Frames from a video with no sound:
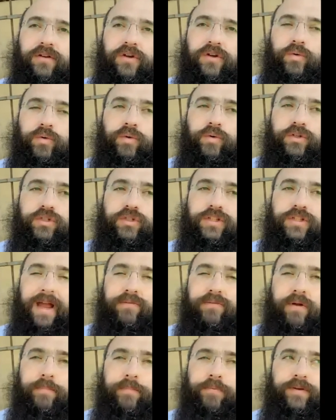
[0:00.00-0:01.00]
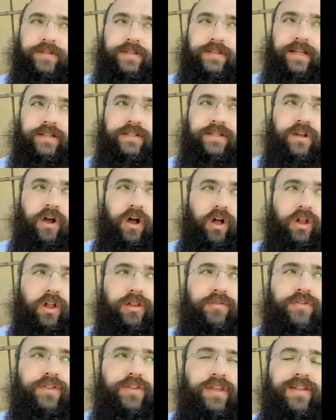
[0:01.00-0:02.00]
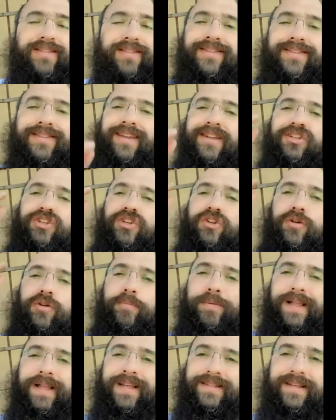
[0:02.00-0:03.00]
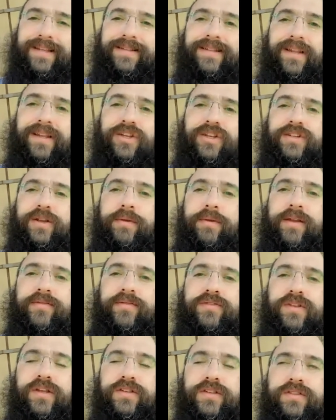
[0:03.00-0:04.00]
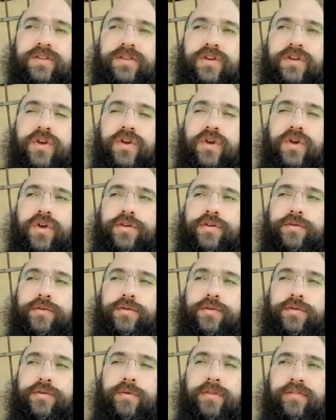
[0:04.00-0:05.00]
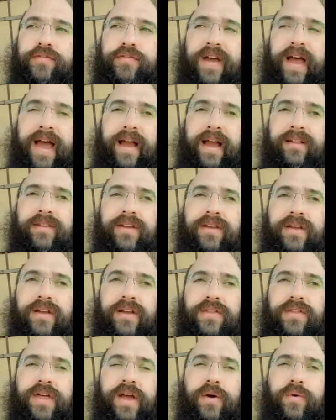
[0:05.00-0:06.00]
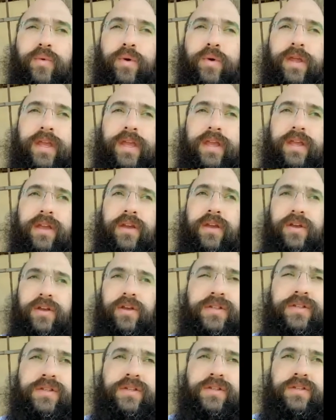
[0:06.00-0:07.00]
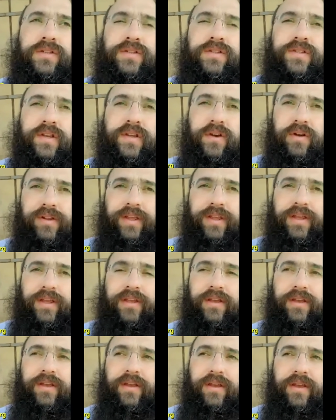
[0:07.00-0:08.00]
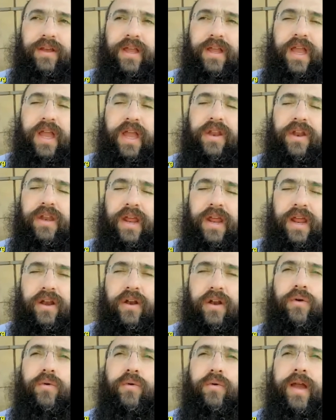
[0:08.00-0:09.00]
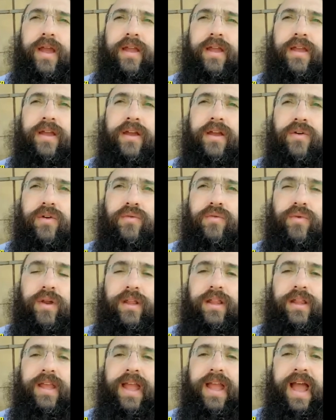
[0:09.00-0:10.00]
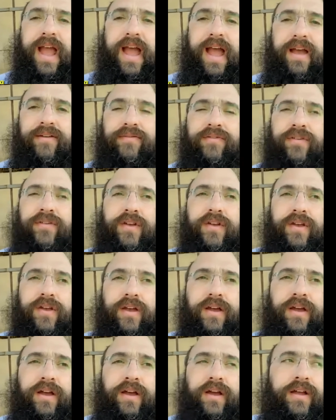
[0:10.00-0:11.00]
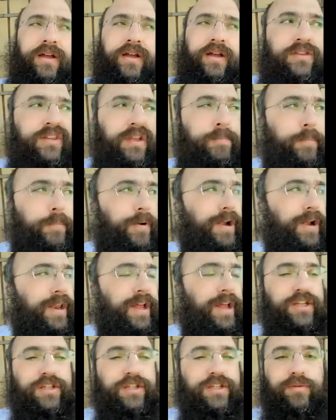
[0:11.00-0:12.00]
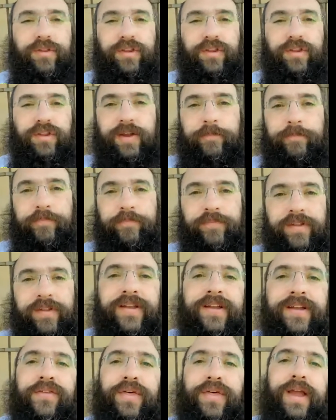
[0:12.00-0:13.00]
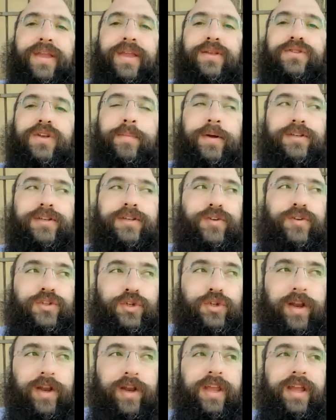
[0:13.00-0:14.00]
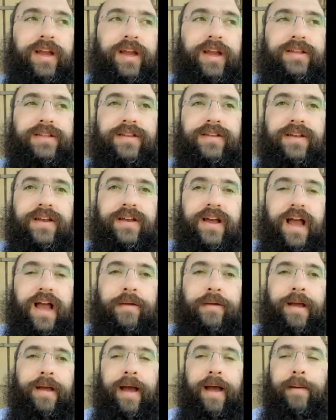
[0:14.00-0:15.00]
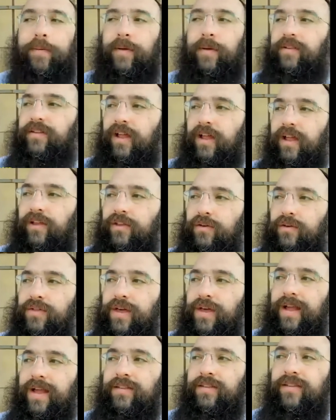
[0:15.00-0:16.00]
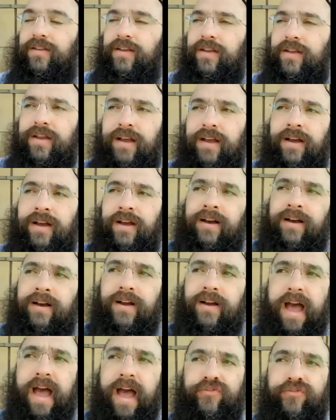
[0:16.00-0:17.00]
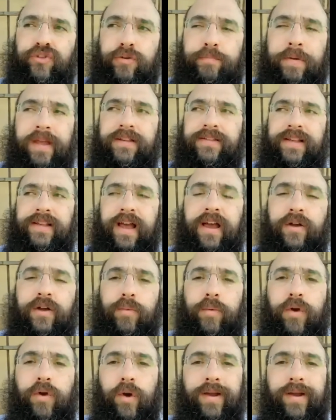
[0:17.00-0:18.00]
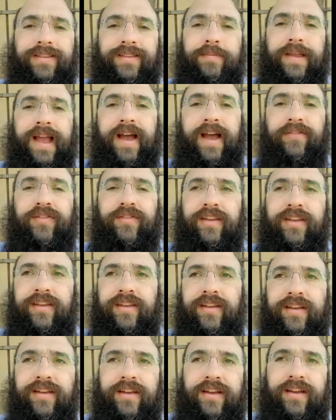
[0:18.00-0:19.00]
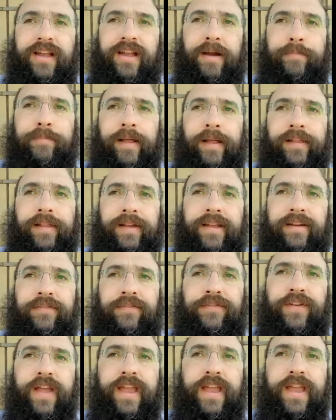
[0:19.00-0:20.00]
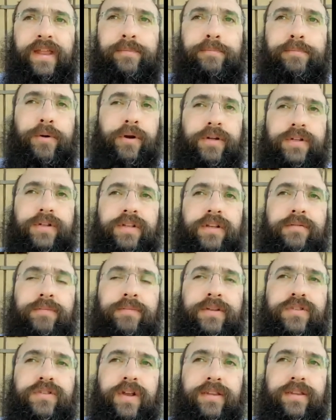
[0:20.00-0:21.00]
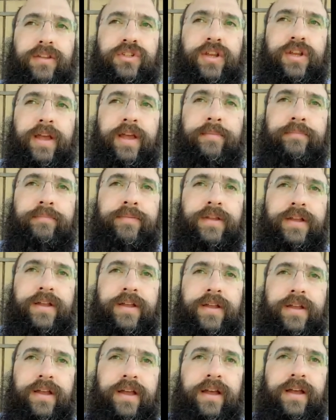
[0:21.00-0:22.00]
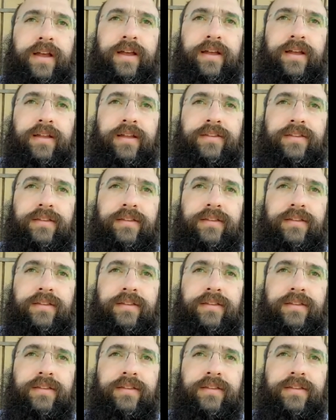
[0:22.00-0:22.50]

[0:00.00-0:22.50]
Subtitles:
which that represents all of the additional blessings that Hashem gives us through the fact that we sincerely, in an inner way, really have a deeper connection with Hashem. Thank you so much for joining us. I'm happy to tell you that after Pesach, we're going to be having Kabbalah Café in person, Bezrat Hashem, at